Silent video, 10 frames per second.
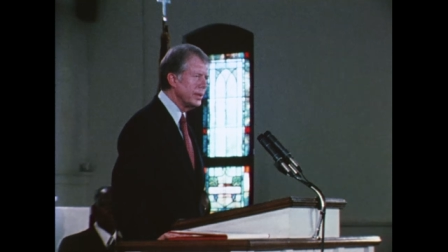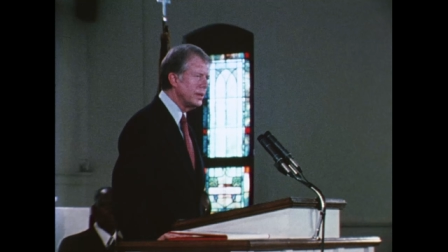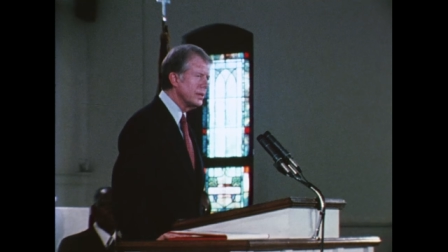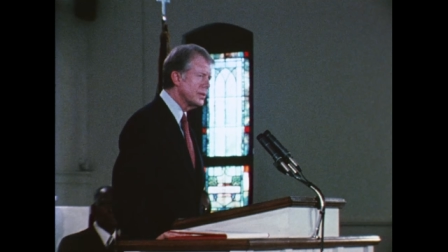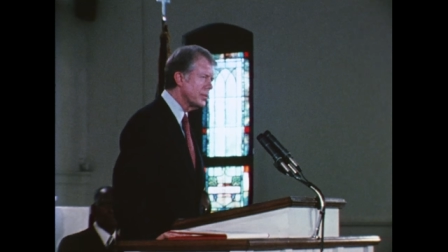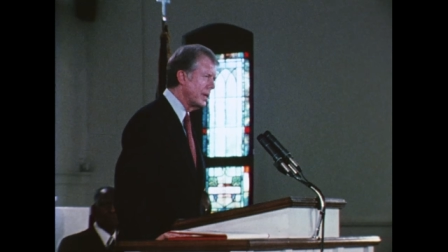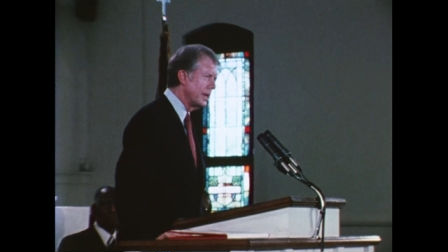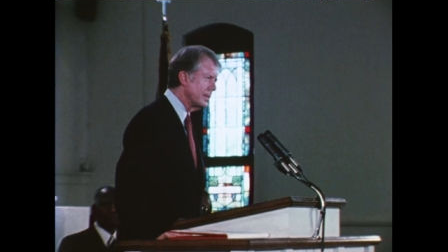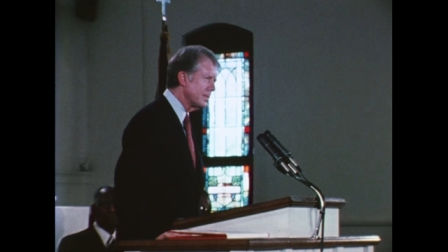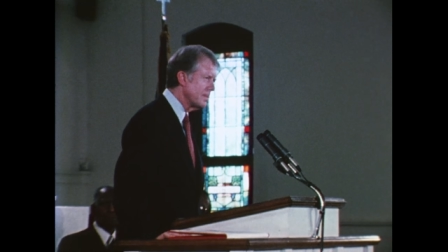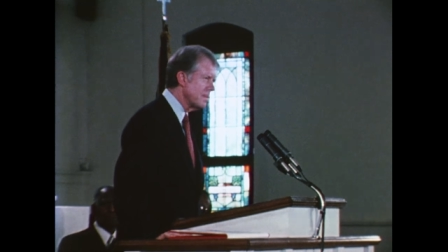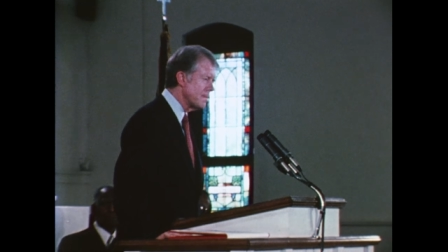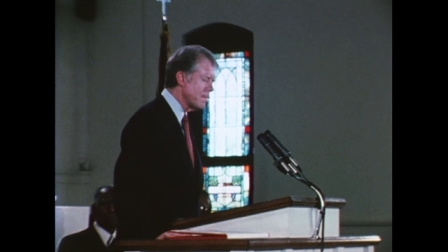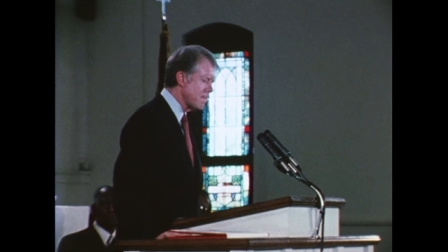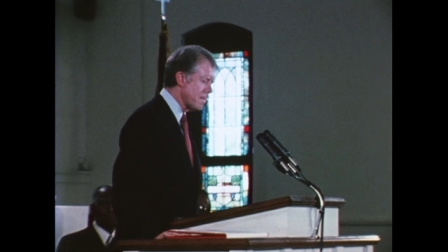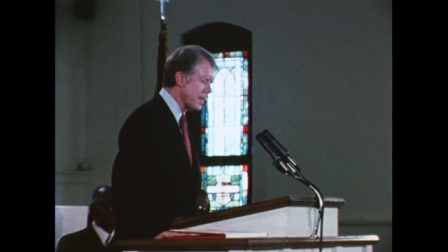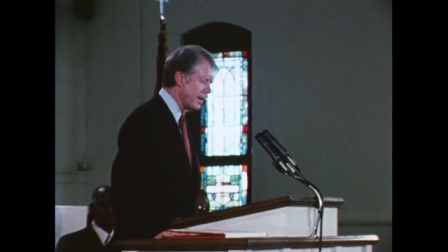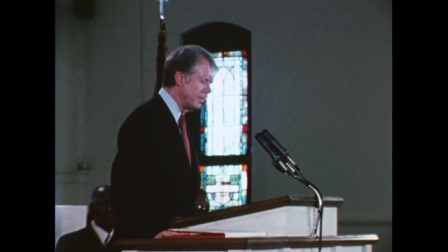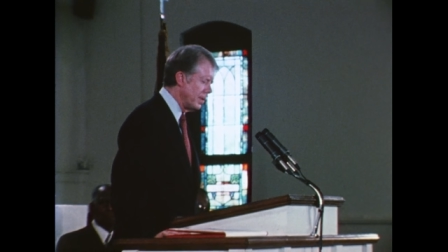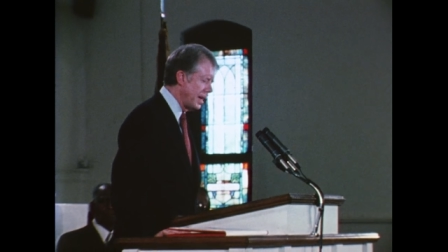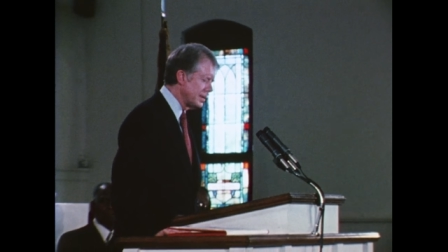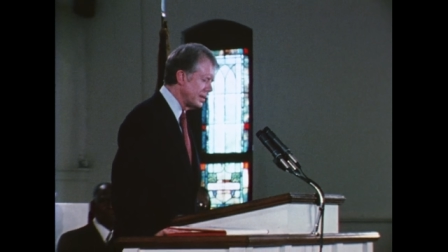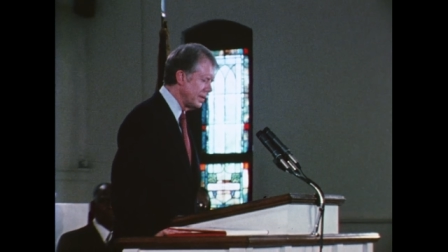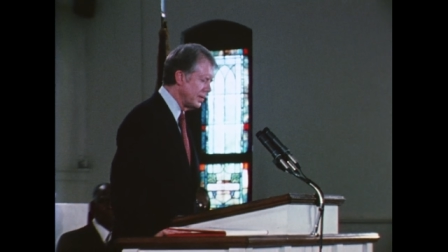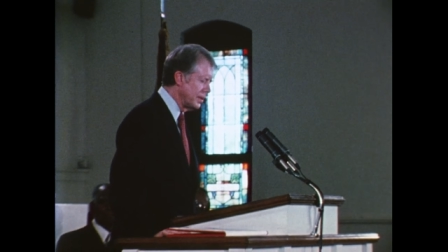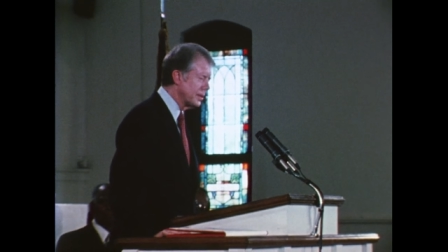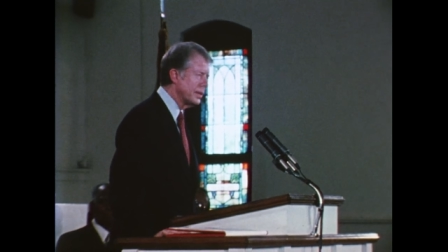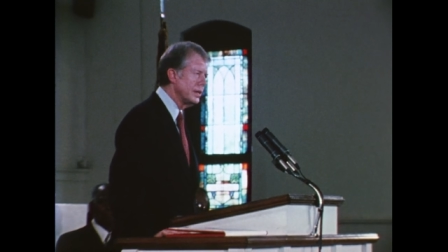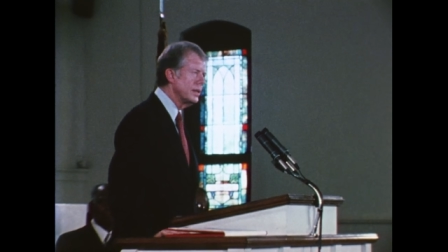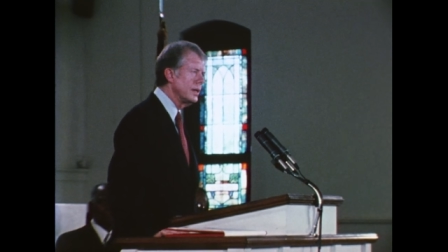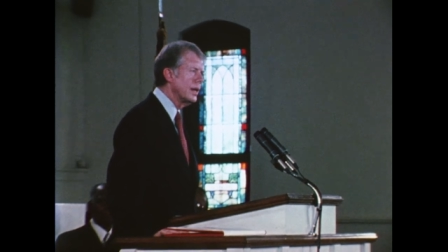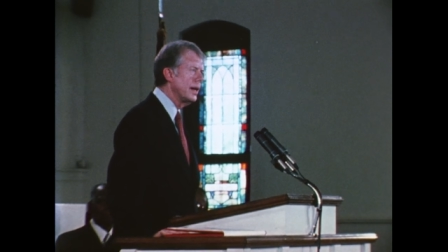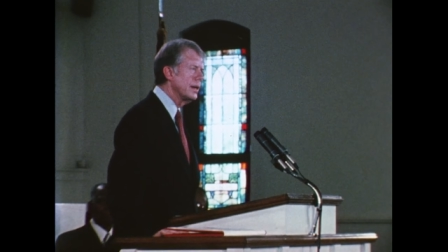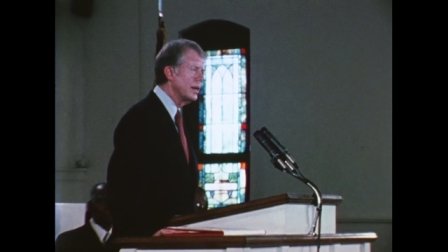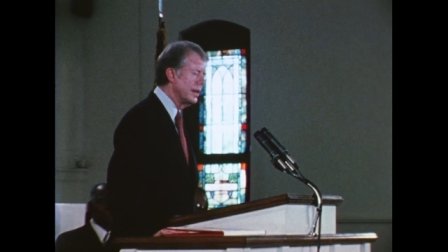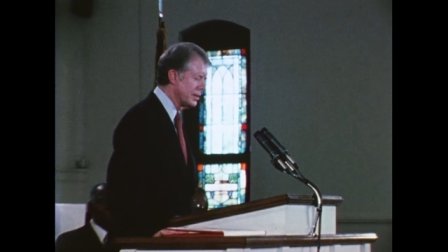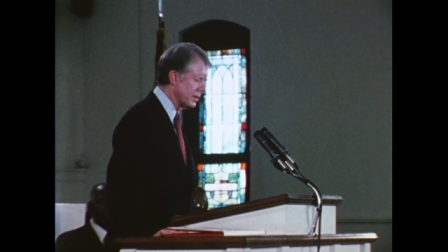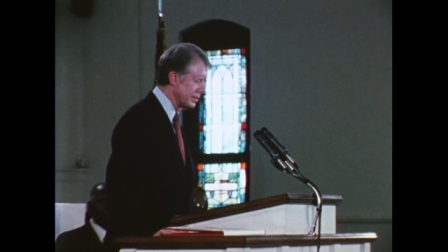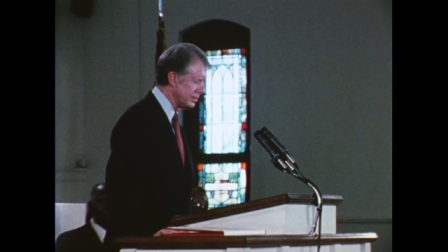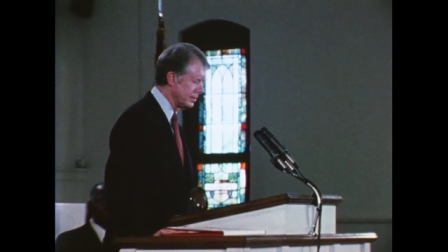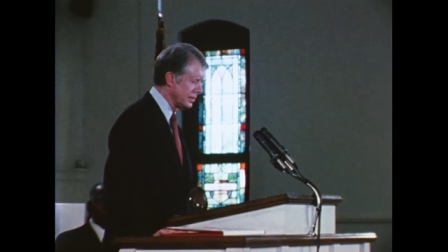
a real threat of massive nuclear annihilation.